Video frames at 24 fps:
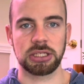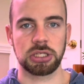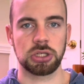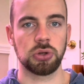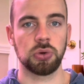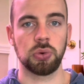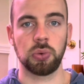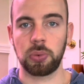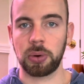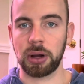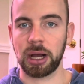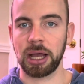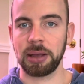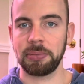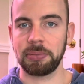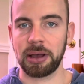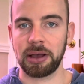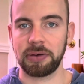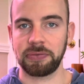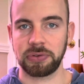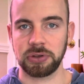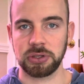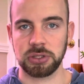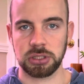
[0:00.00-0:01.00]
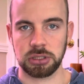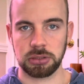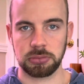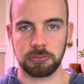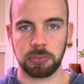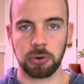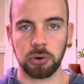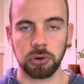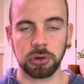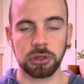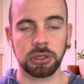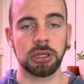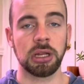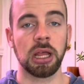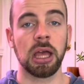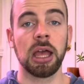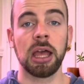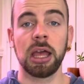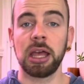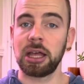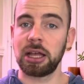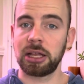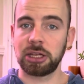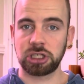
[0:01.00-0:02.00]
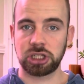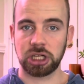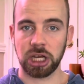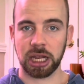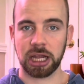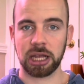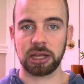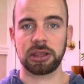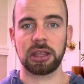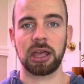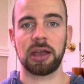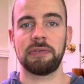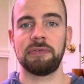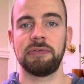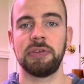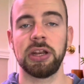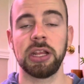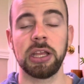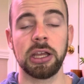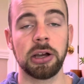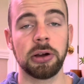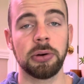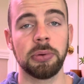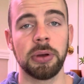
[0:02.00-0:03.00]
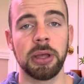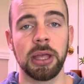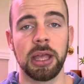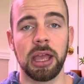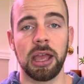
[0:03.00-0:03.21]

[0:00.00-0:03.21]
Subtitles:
to why mindfulness is important, check out that video.